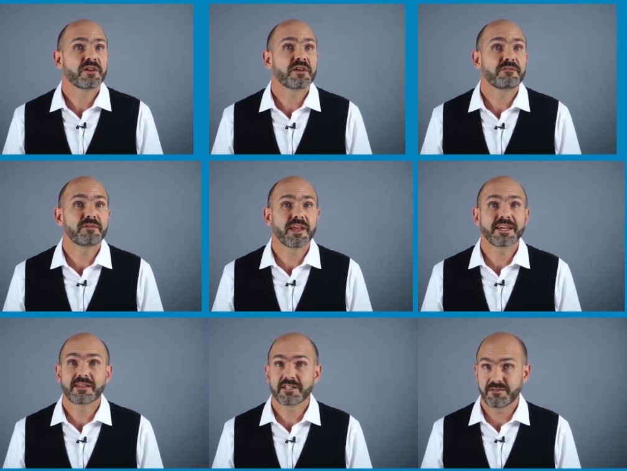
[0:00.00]
If you
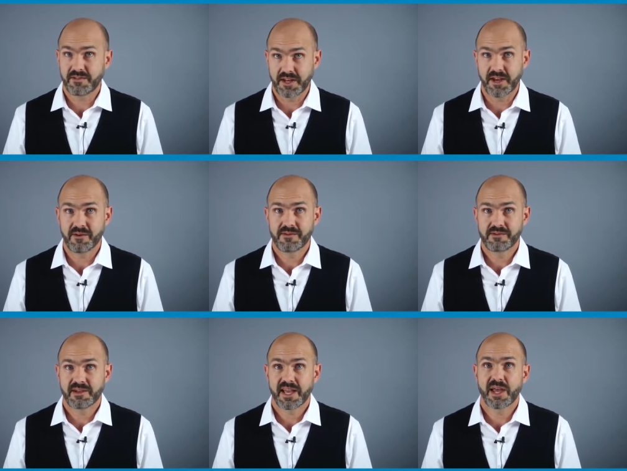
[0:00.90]
like this video
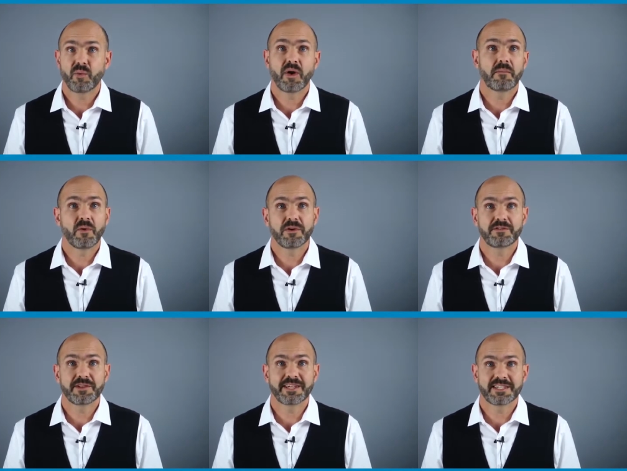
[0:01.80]
and want more
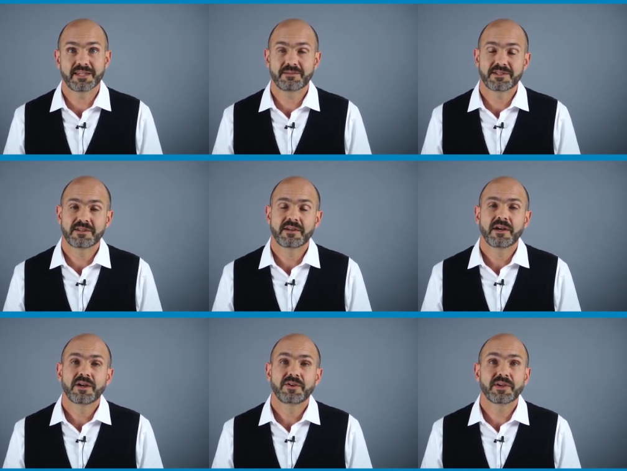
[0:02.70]
viewLinc tips,
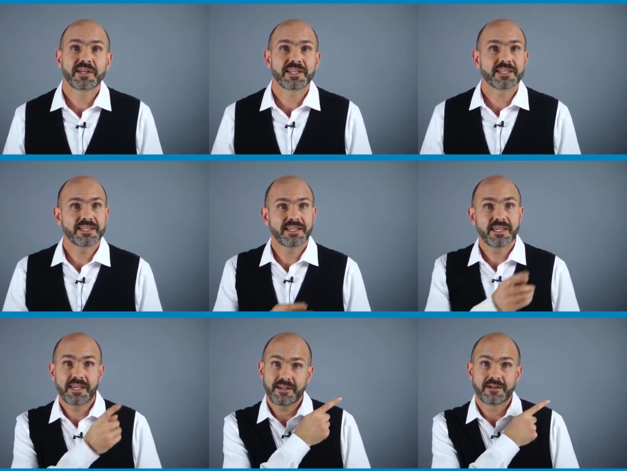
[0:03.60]
you can click the link
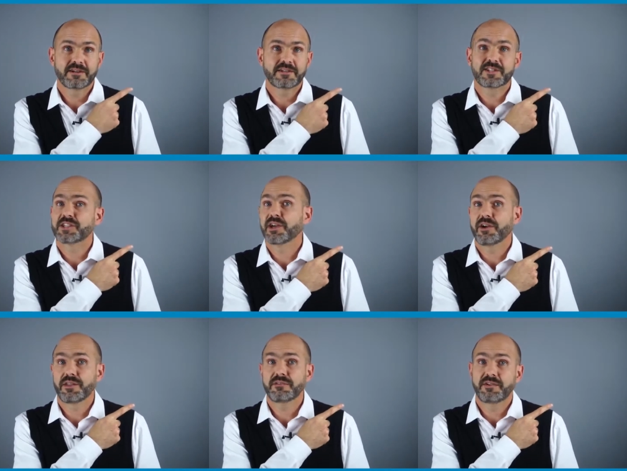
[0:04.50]
here to see our
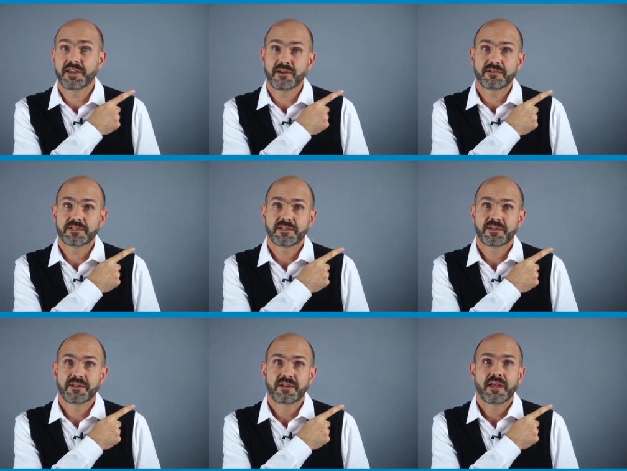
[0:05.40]
other videos.
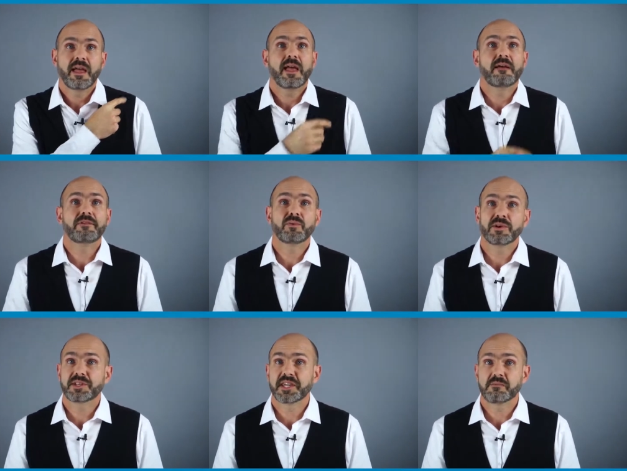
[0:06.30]
If you
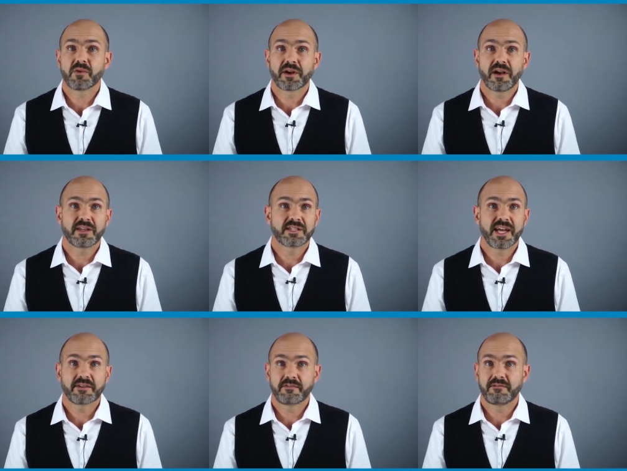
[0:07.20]
want to get more
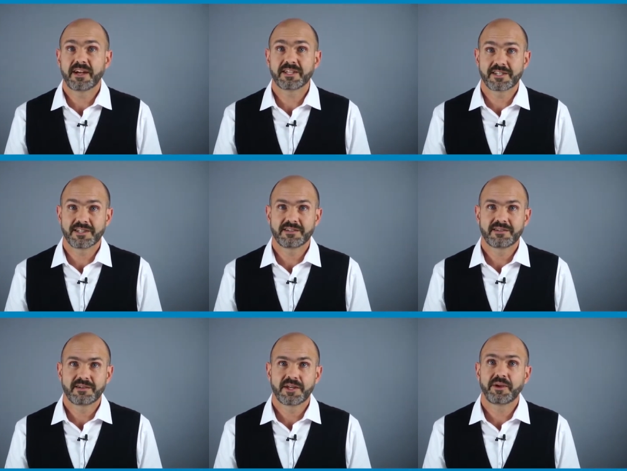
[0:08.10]
contact with Vaisala,
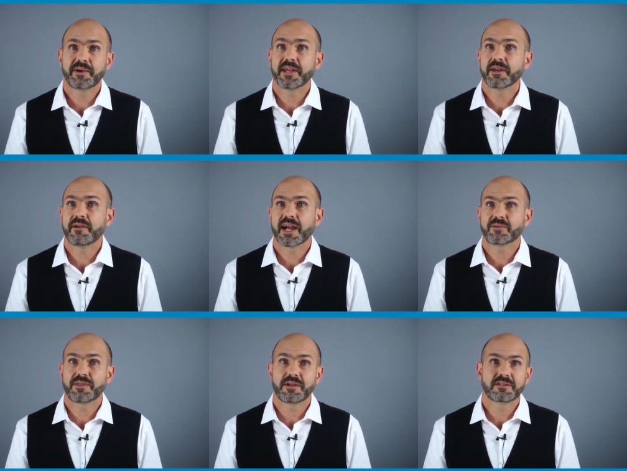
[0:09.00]
you can interact
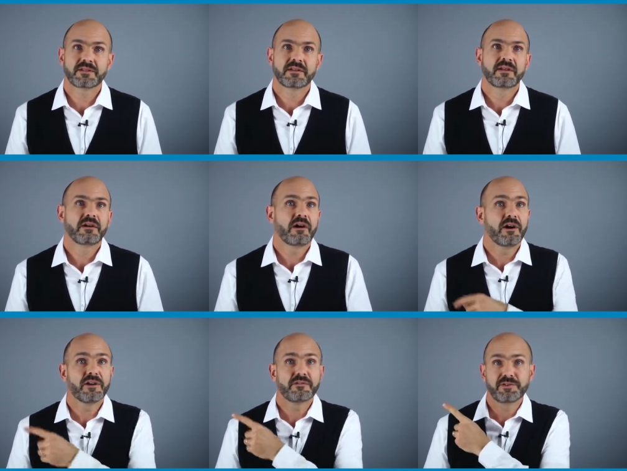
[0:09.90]
with us on
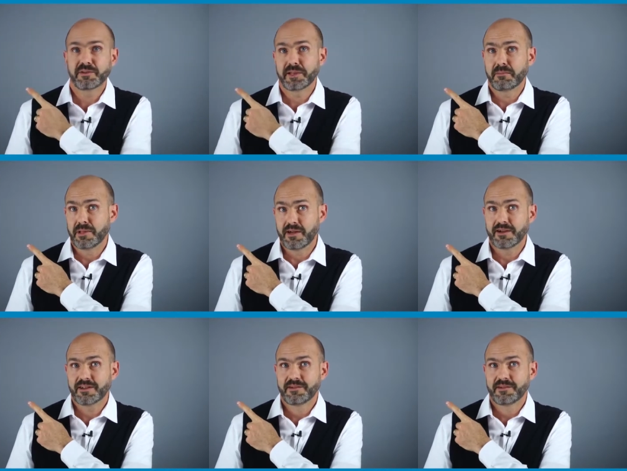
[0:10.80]
our viewLinc blog.